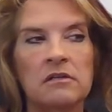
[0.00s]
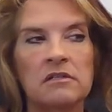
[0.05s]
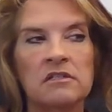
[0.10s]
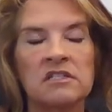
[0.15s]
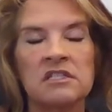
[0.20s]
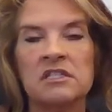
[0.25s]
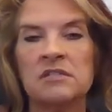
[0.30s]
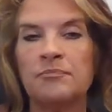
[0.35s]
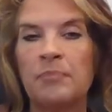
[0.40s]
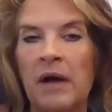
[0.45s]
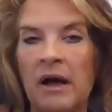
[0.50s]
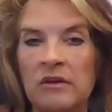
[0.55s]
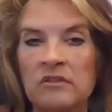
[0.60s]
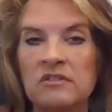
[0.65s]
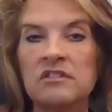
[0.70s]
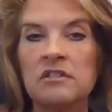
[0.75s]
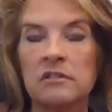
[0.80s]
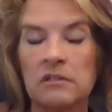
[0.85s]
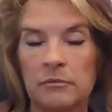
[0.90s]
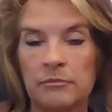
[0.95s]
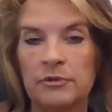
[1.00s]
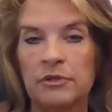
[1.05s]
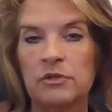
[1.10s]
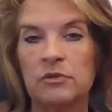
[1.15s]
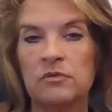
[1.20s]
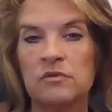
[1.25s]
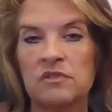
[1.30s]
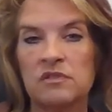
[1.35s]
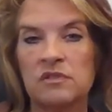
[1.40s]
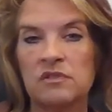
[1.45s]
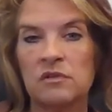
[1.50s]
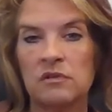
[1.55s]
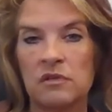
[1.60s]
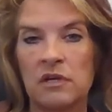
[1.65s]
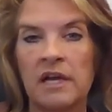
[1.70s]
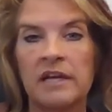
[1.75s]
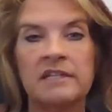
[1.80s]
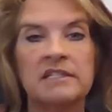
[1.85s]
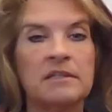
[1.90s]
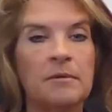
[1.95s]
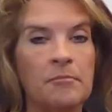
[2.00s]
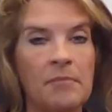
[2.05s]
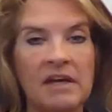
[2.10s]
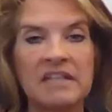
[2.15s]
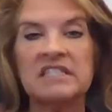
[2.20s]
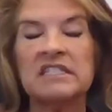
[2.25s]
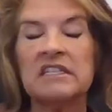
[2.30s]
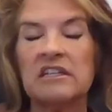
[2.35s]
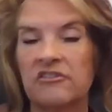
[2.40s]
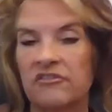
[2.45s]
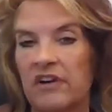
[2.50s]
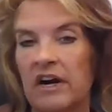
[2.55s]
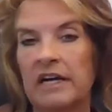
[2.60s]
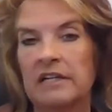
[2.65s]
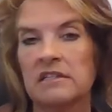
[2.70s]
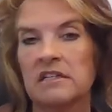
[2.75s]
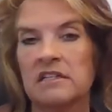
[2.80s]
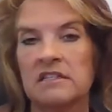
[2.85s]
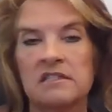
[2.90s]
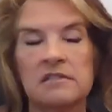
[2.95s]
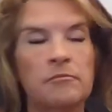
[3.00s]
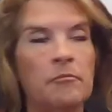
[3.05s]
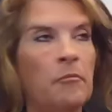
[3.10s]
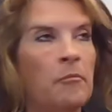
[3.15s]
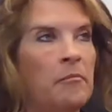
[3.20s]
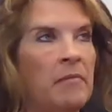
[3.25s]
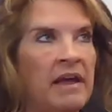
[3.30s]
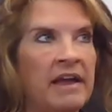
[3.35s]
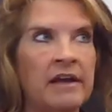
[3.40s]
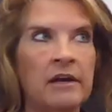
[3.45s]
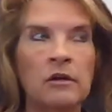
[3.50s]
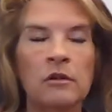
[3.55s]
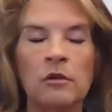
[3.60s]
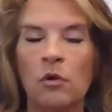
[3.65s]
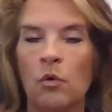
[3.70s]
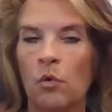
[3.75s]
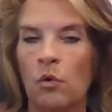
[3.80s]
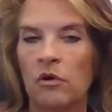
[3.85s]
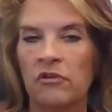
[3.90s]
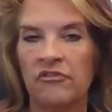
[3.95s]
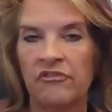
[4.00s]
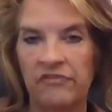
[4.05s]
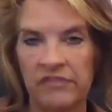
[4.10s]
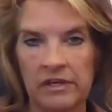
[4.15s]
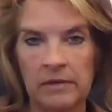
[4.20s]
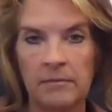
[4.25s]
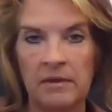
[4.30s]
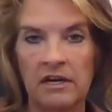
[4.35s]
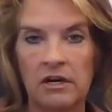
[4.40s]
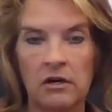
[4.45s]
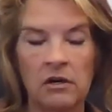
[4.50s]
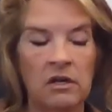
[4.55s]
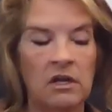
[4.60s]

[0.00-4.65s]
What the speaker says: spousal abuse, okay? Domestic violence, male or female.